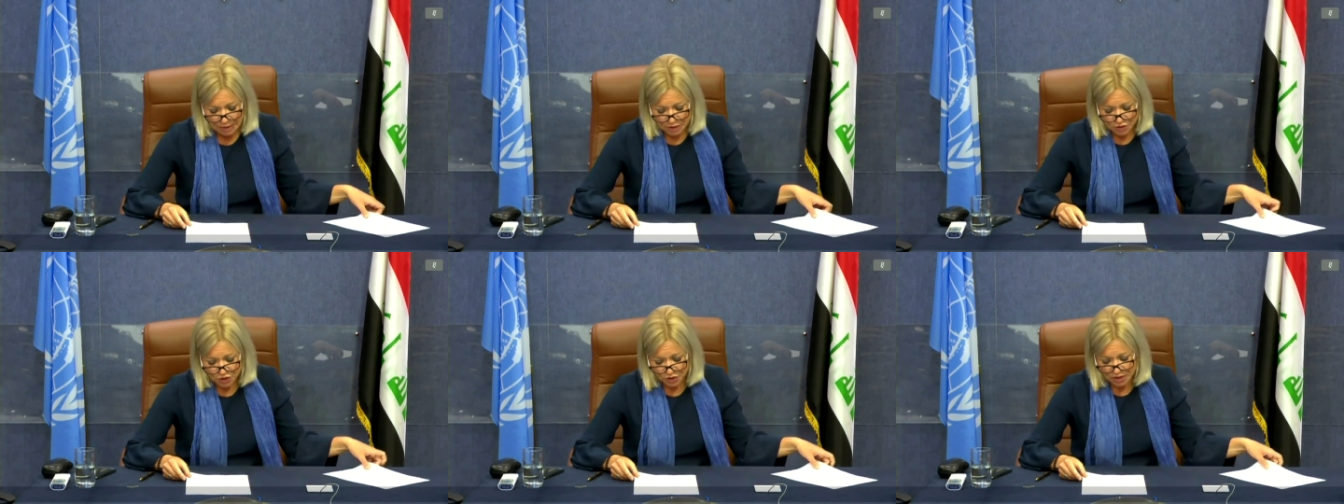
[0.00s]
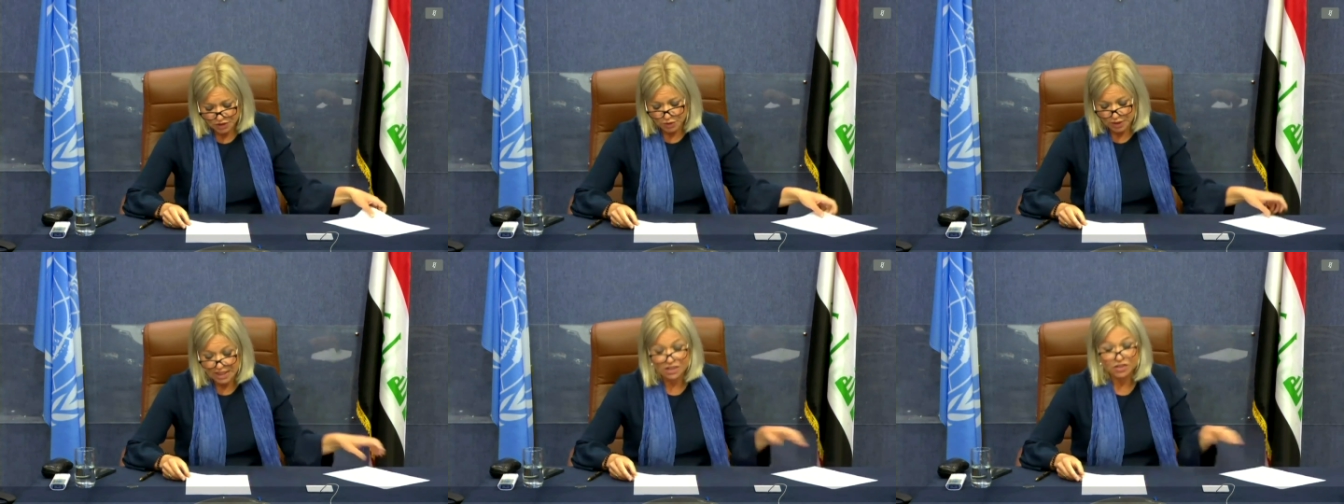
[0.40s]
I'm now
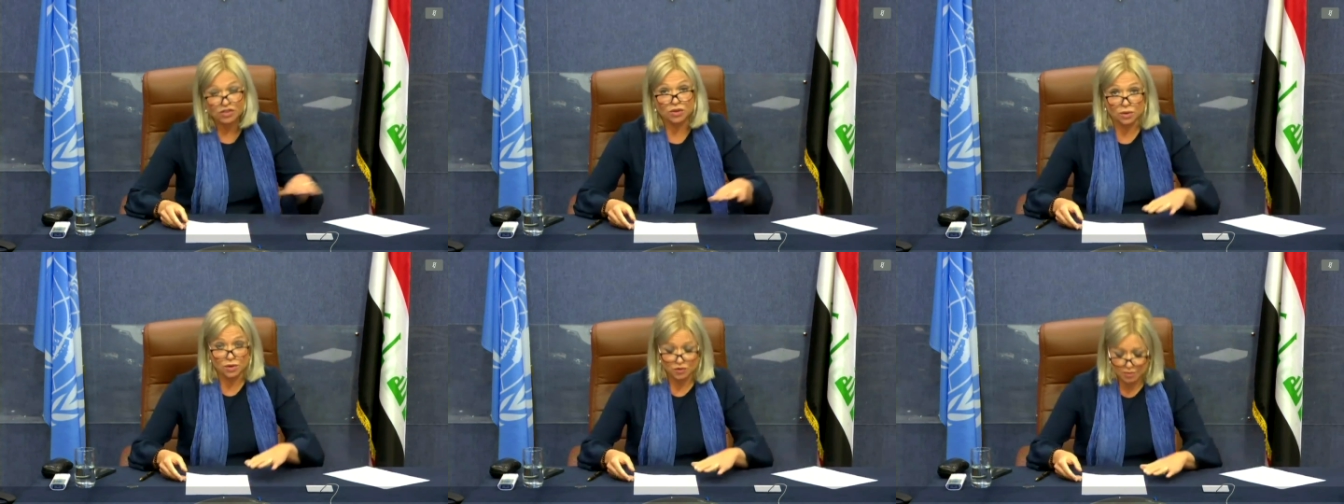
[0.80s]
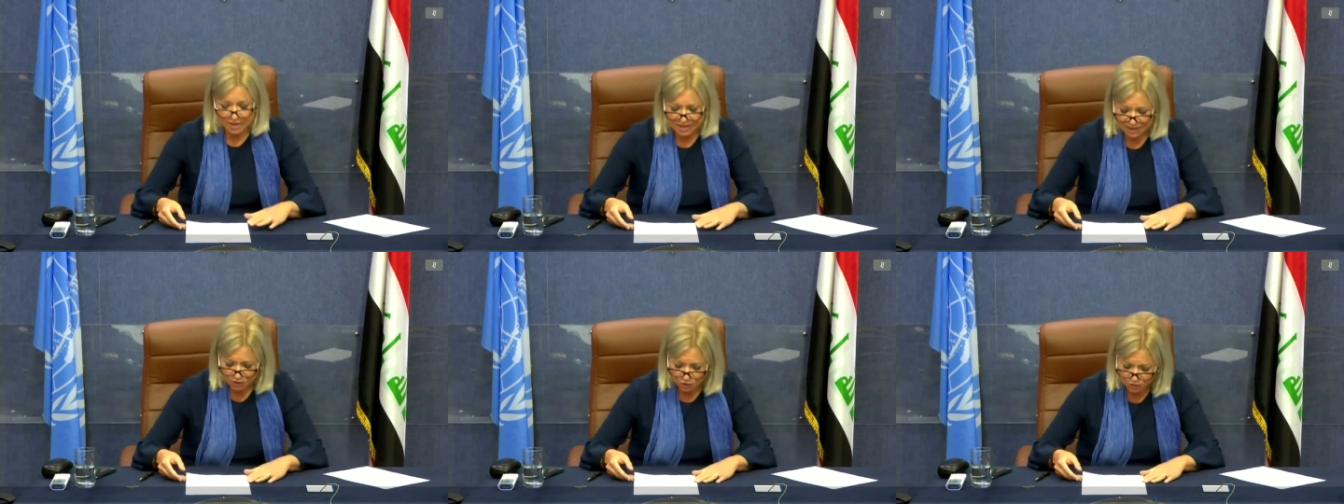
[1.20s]
turning to the issue of
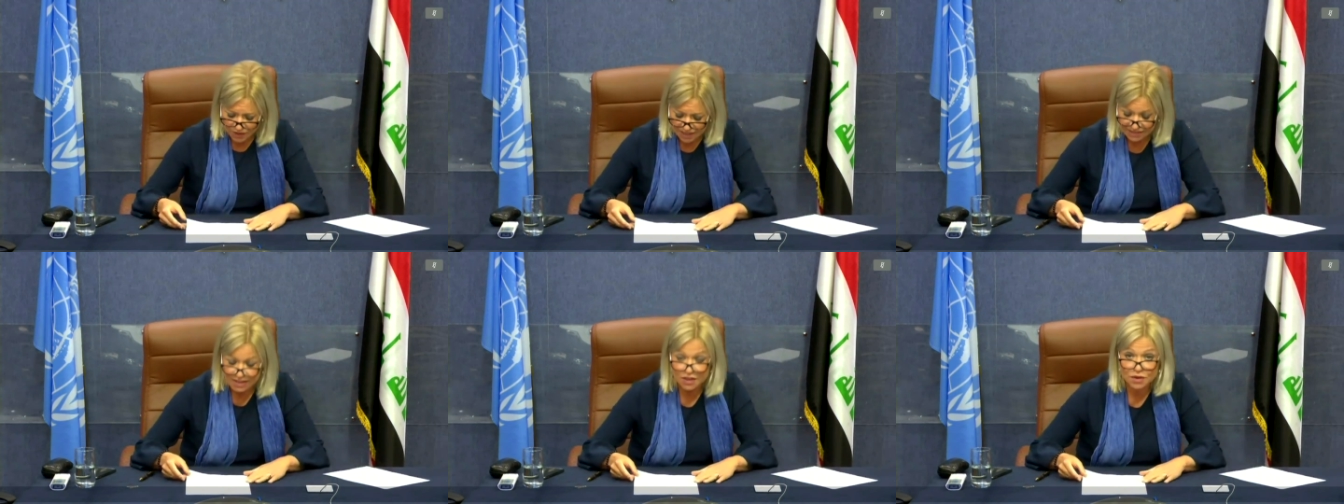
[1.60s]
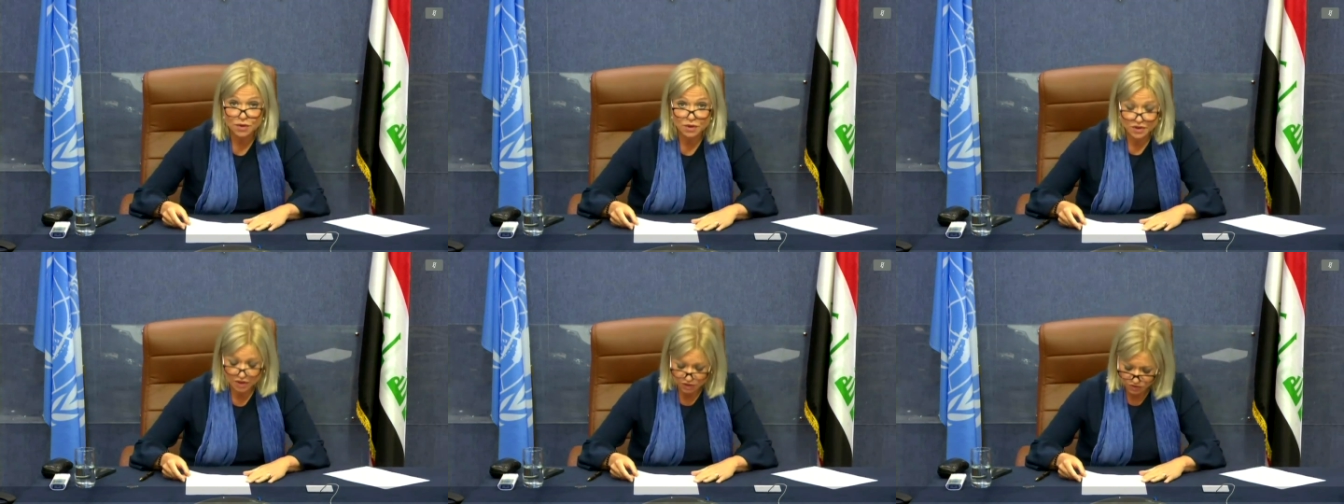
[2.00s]
missing Kuwaiti
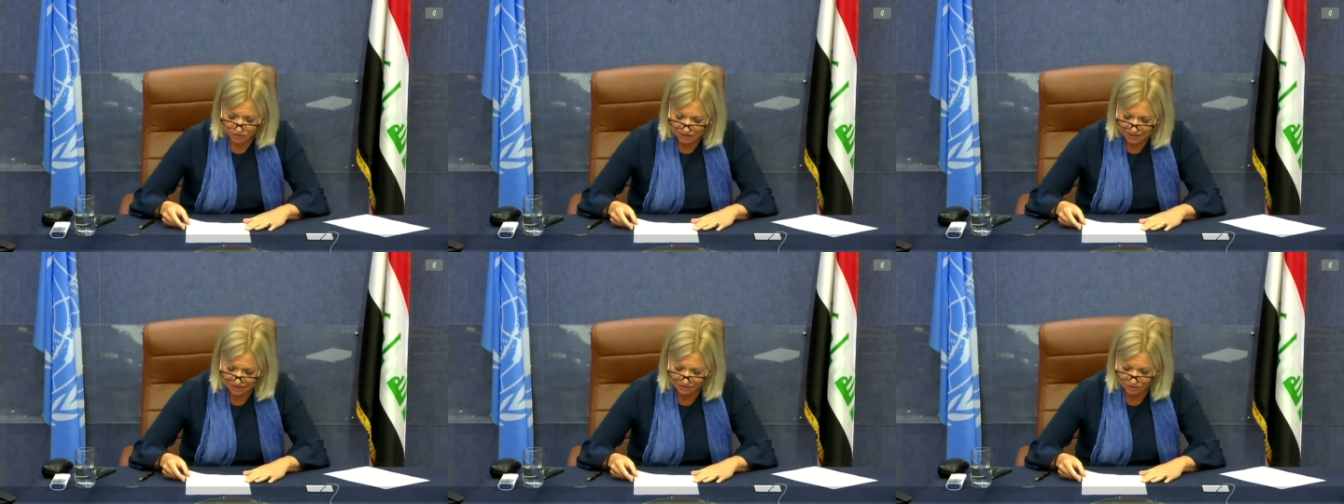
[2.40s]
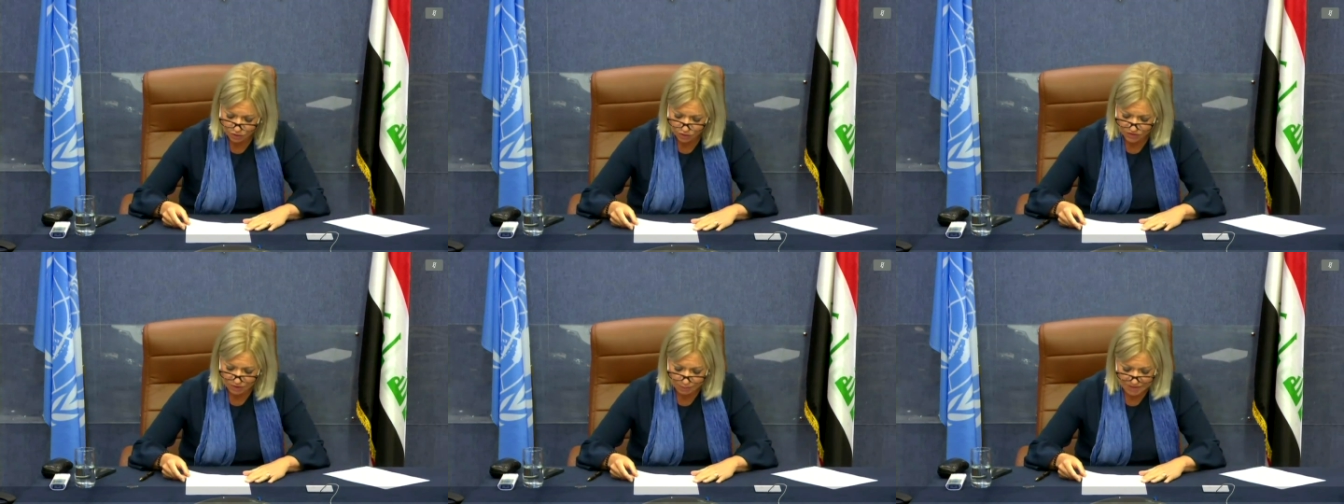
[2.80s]
third country
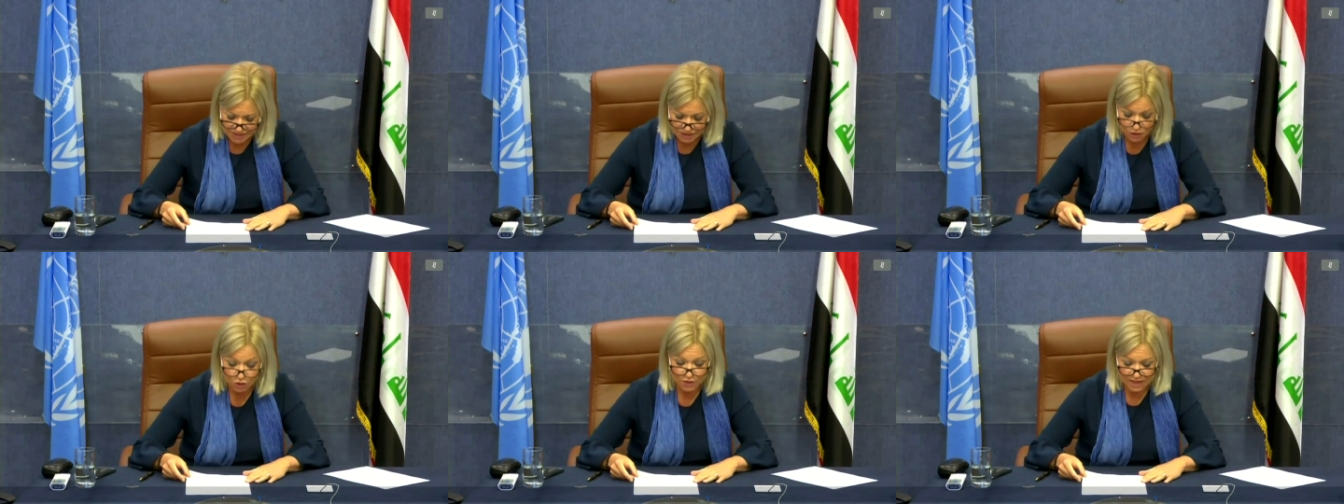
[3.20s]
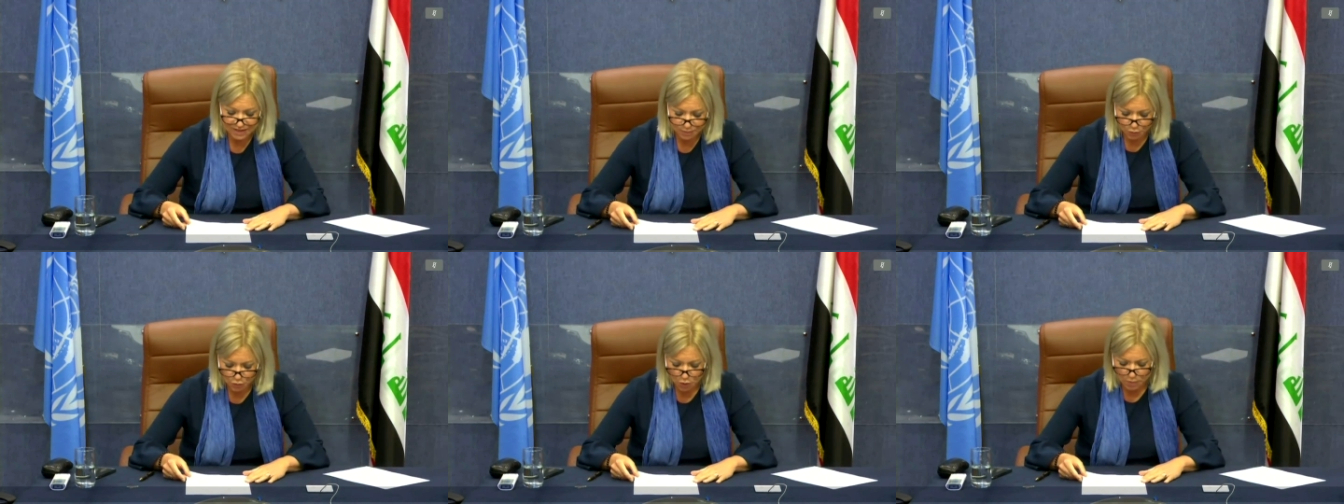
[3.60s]
nationals and missing
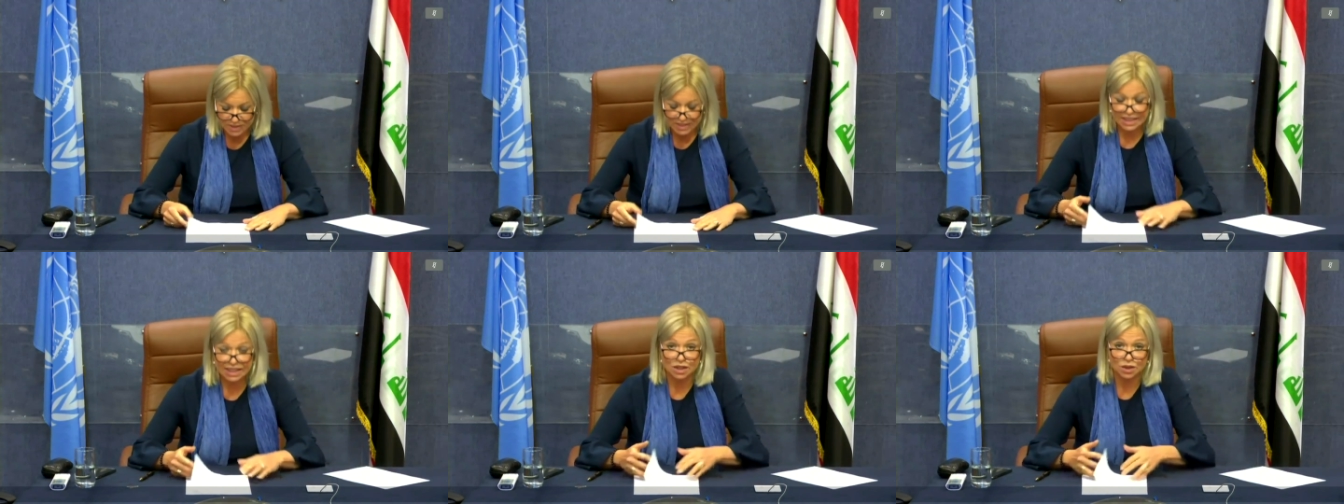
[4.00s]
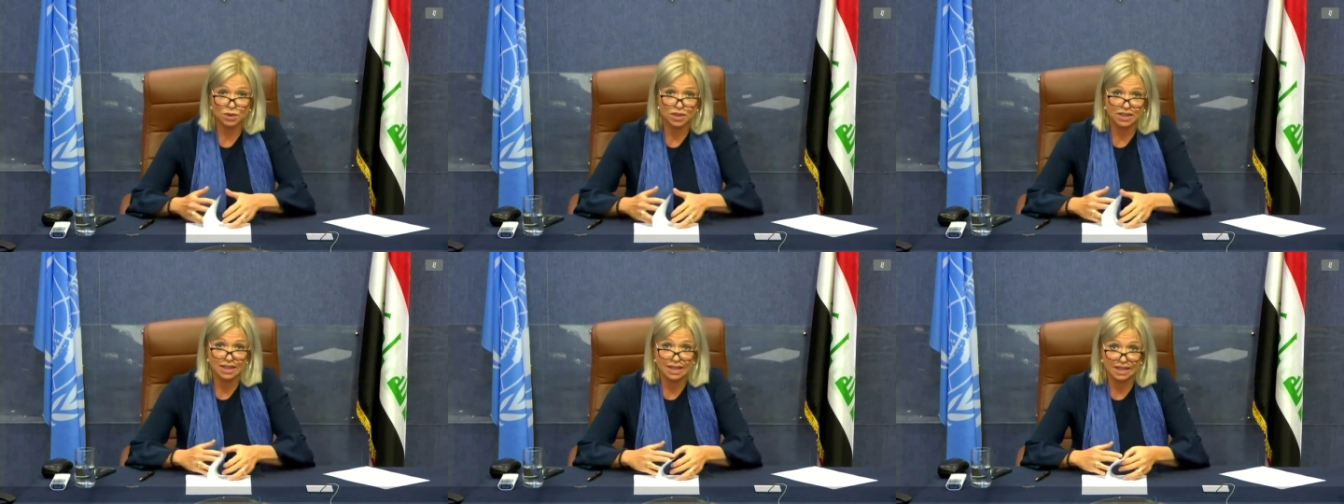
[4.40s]
Kuwaiti property,
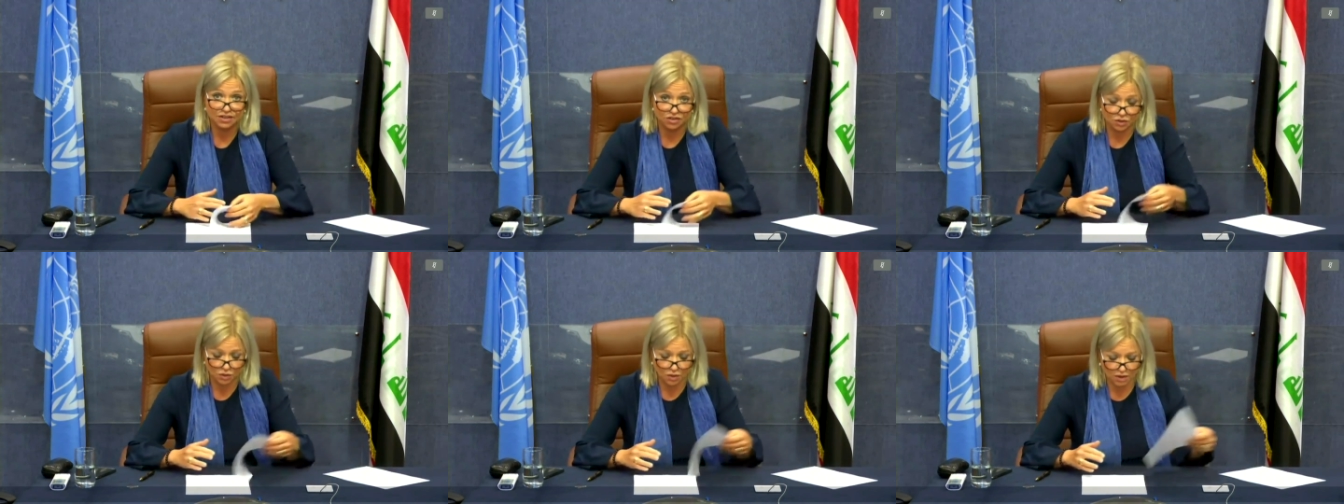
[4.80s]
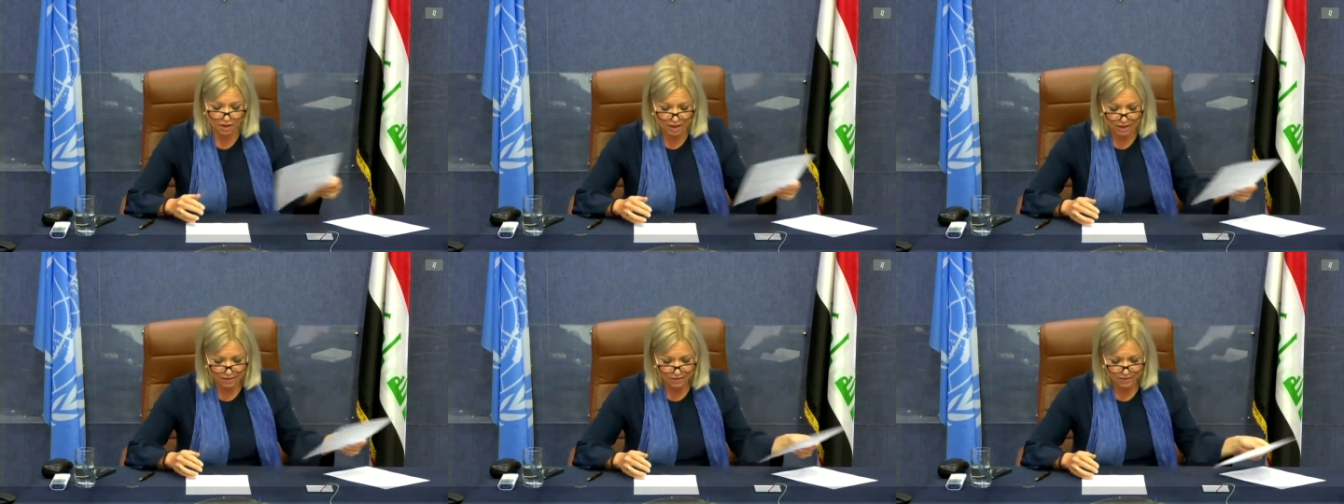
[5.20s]
including the National
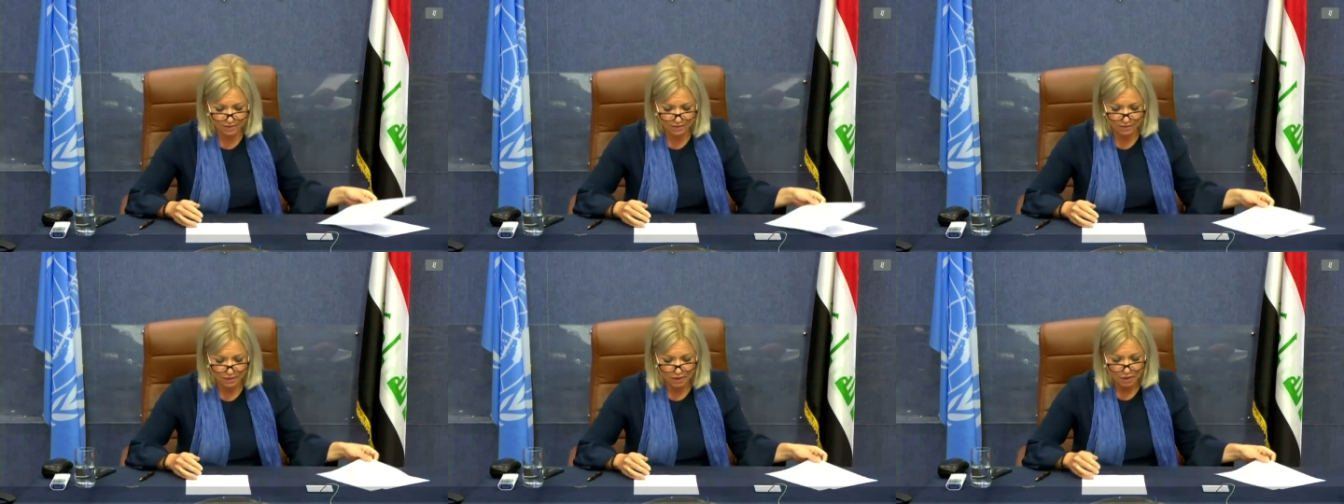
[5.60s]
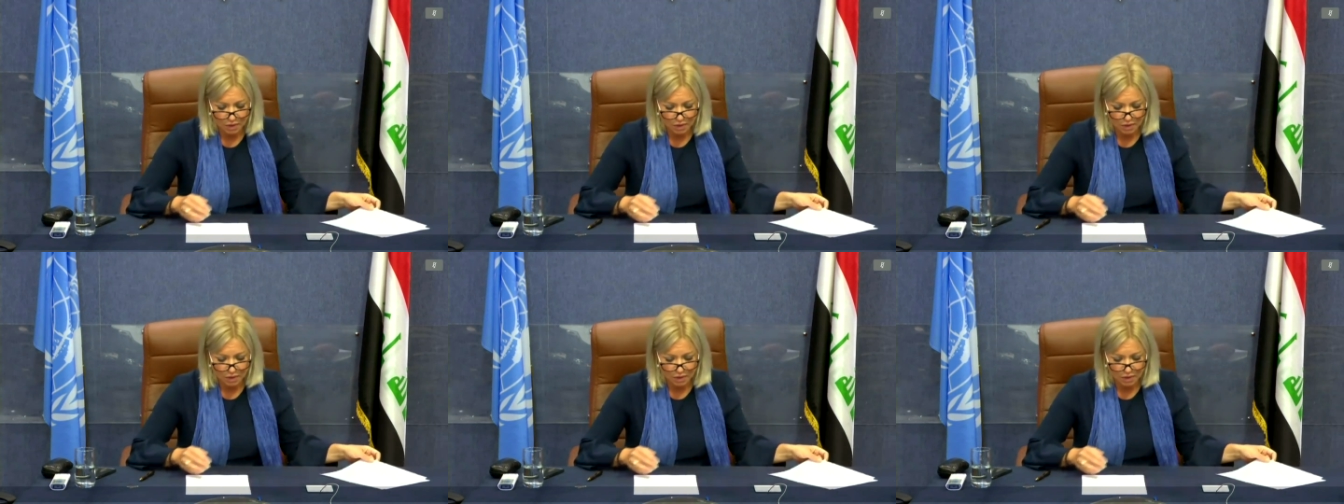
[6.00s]
Archives.